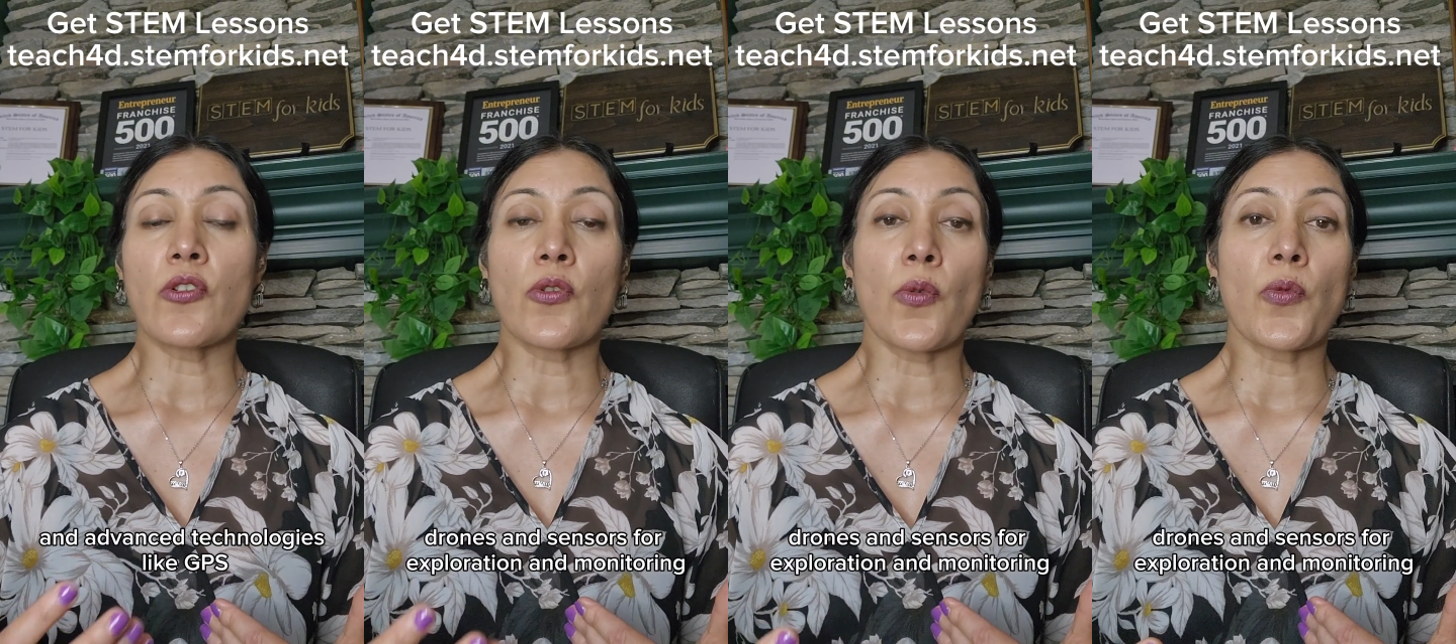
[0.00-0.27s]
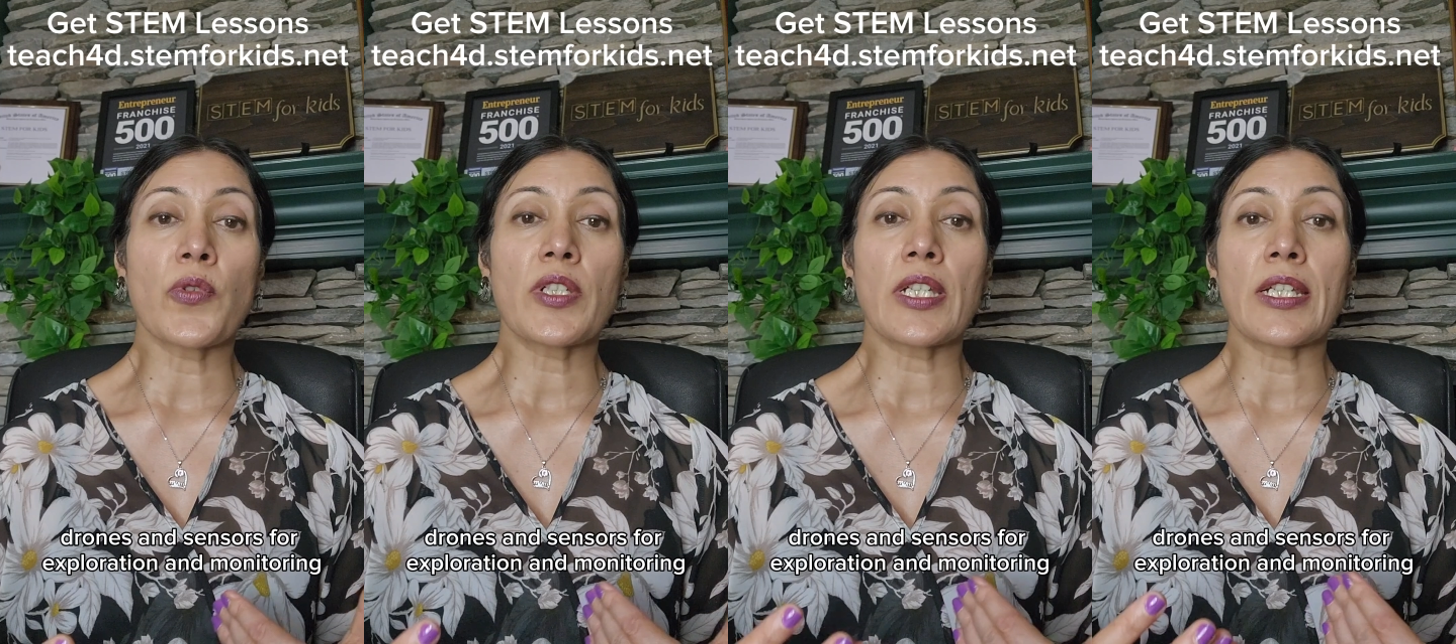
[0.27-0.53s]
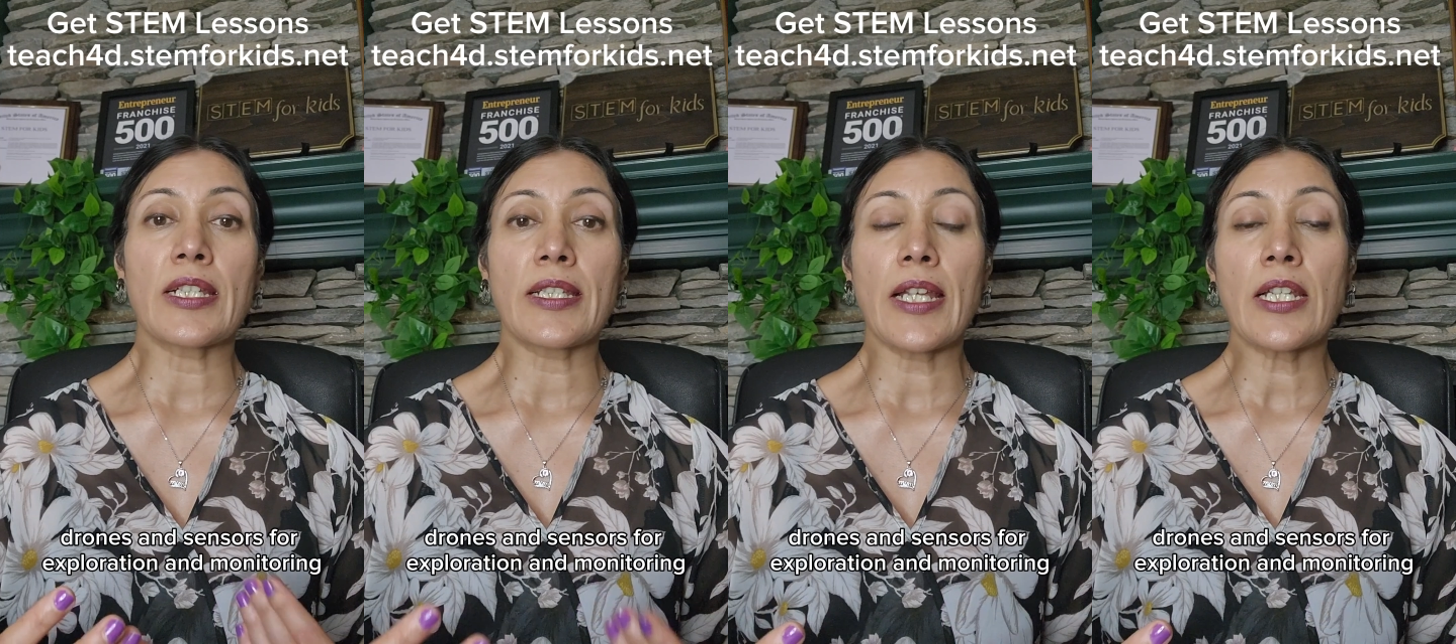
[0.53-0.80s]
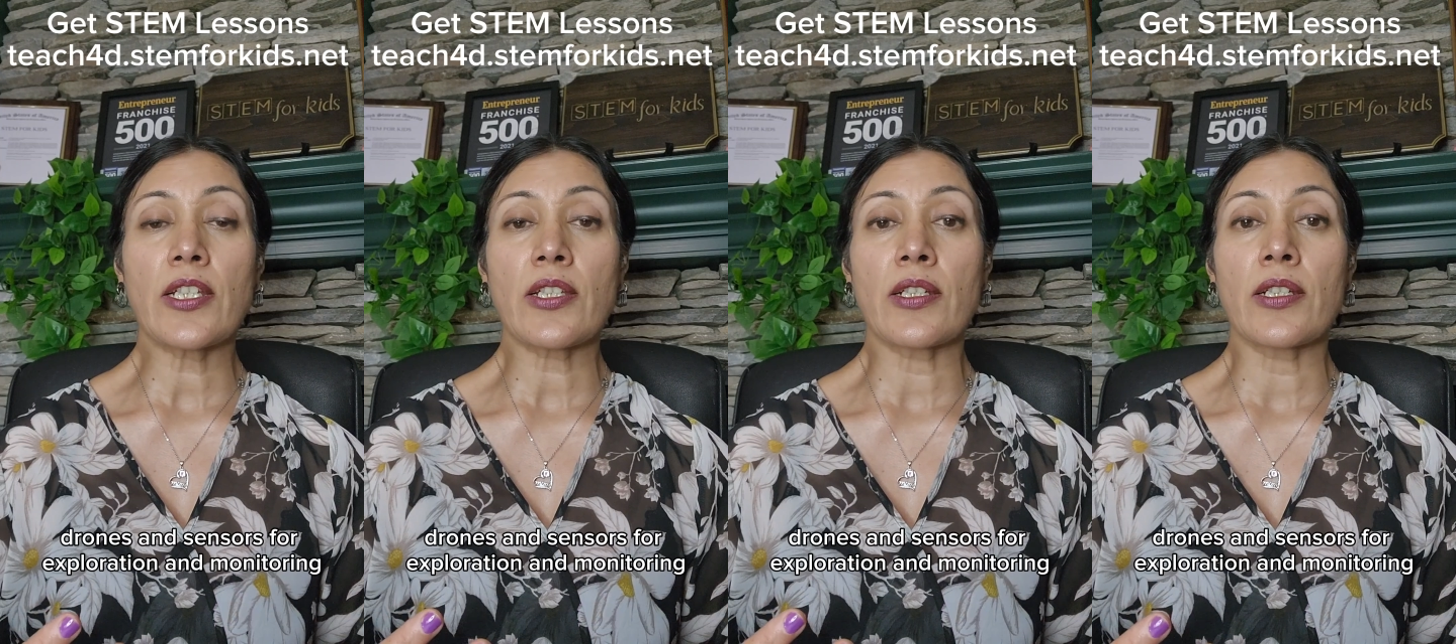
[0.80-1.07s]
drones, and
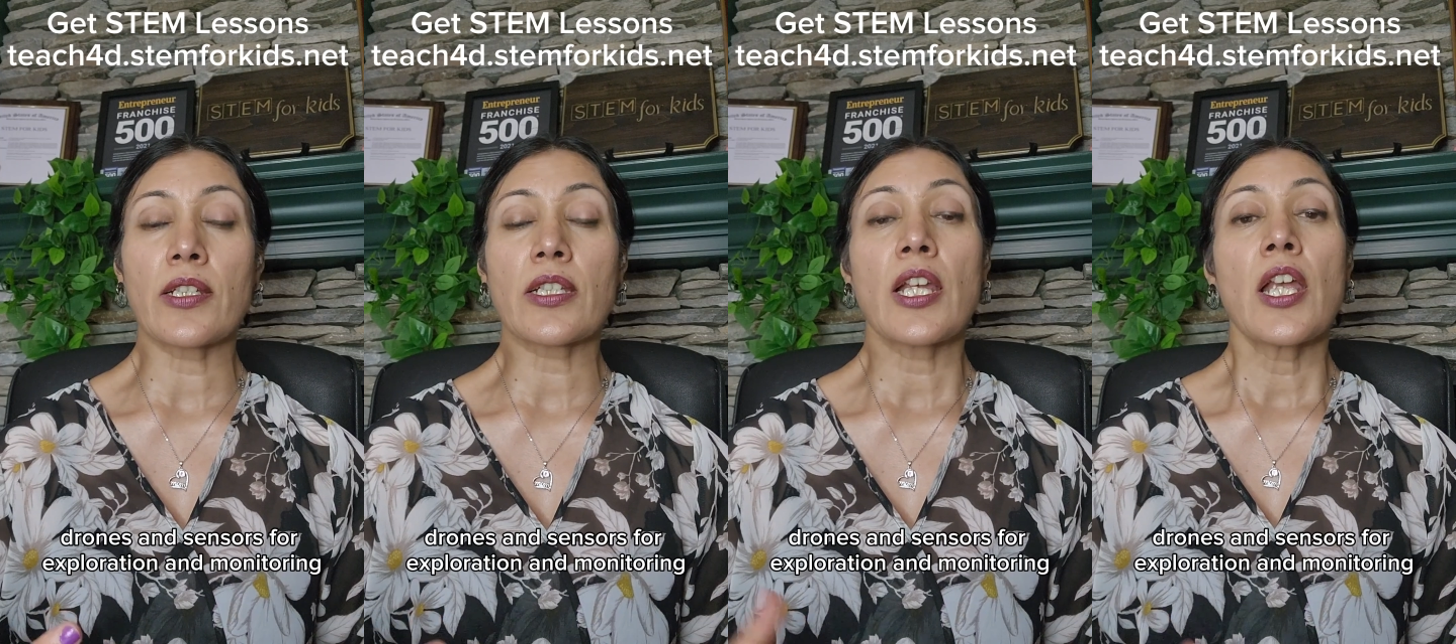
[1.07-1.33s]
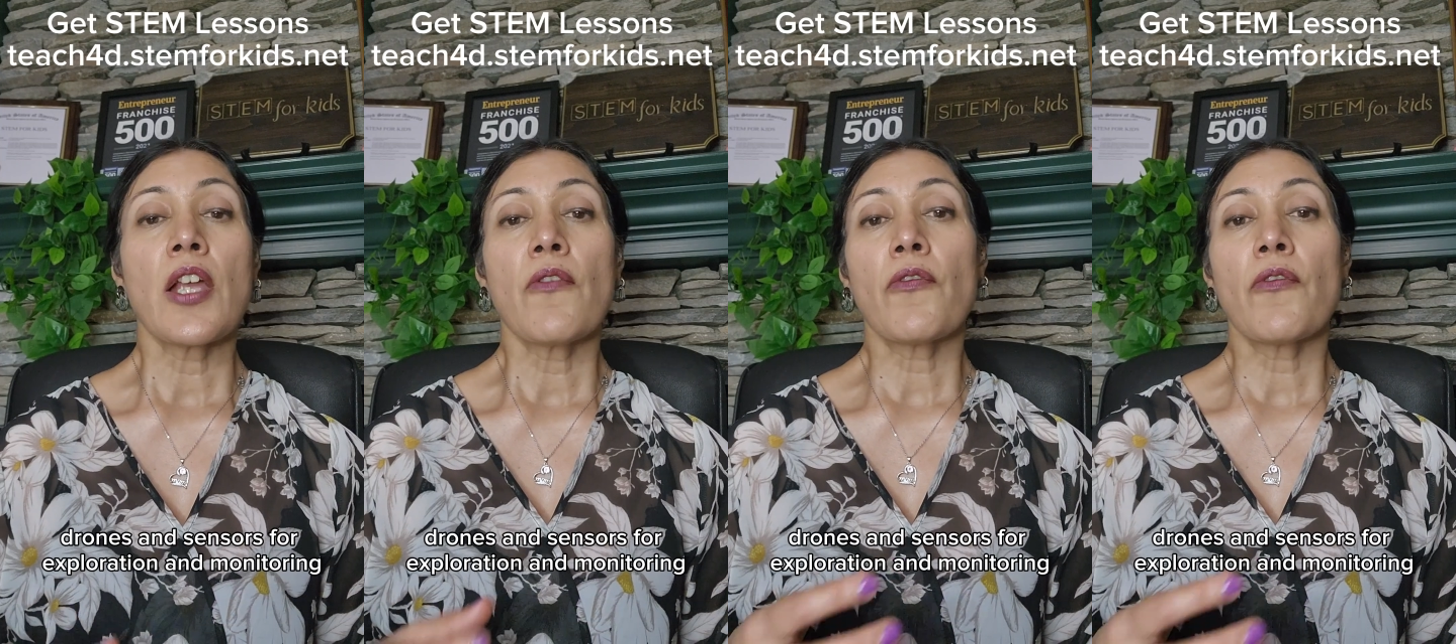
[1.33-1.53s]
sensors